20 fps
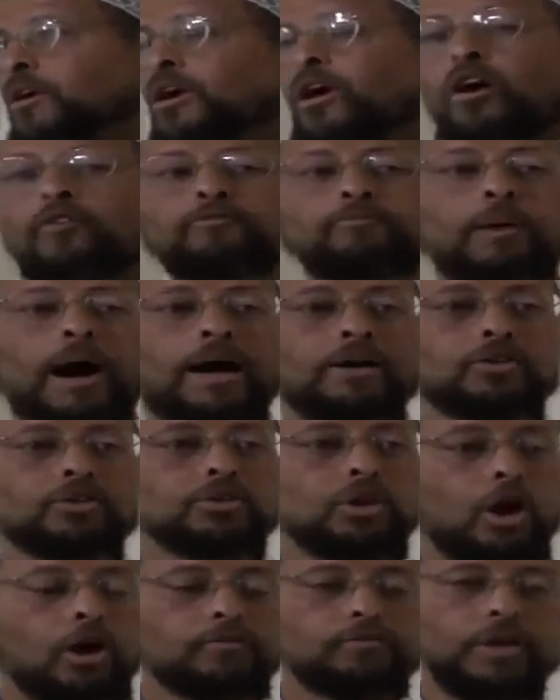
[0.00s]
If my
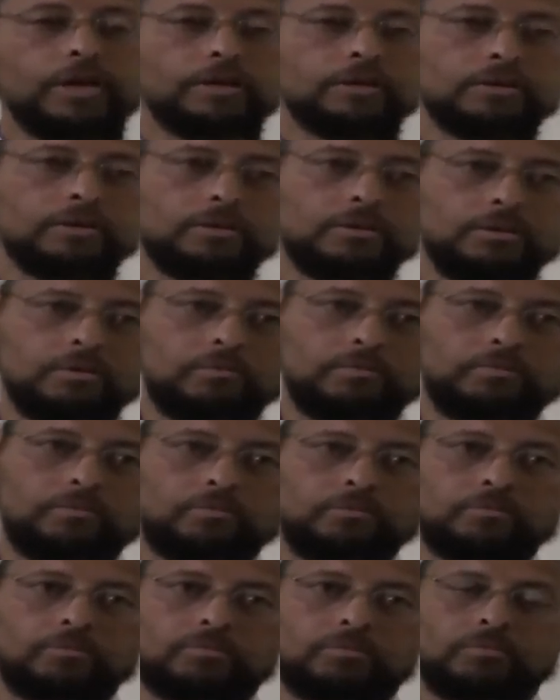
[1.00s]
servant,
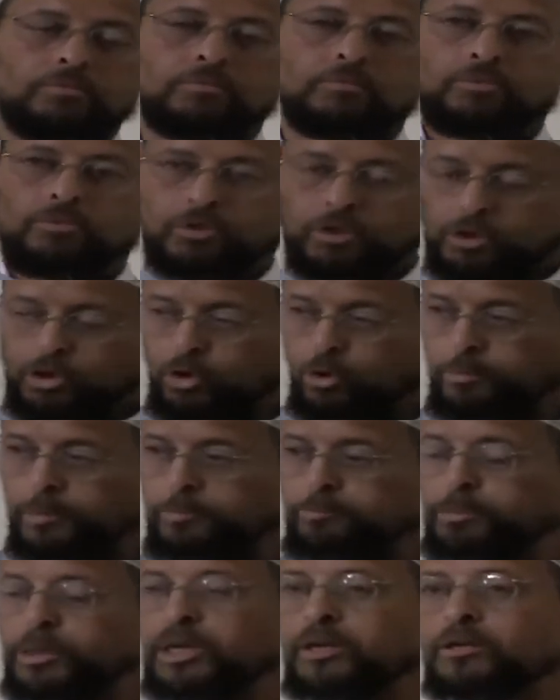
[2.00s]
the
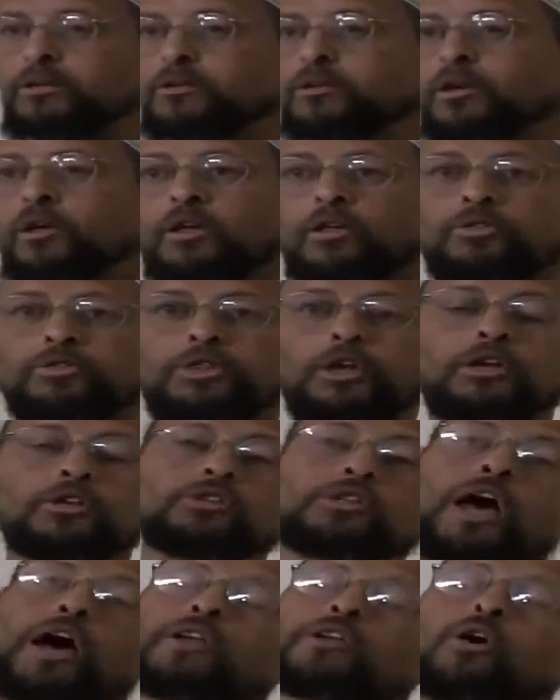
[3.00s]
human being,
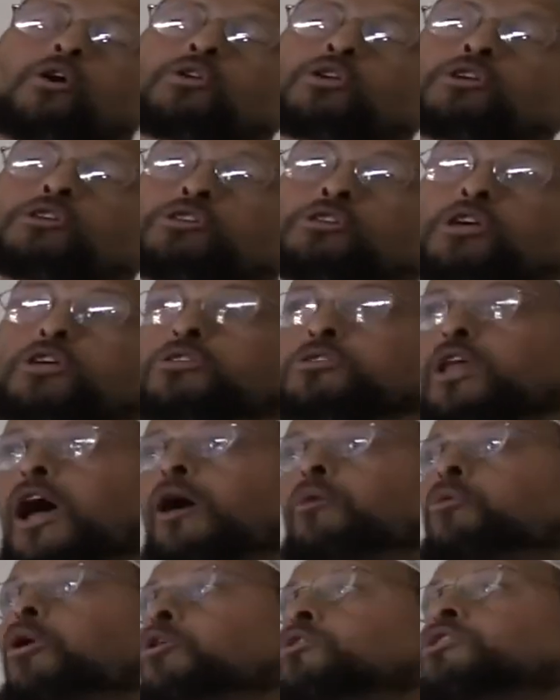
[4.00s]
thinks I don't exist,
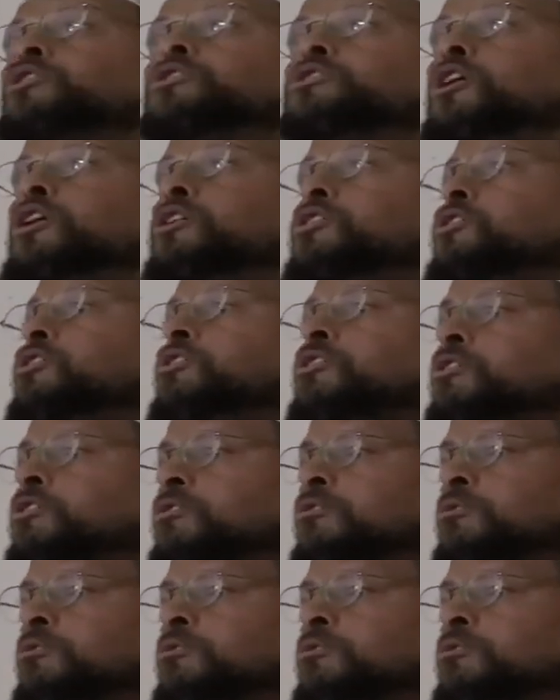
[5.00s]
I won't exist.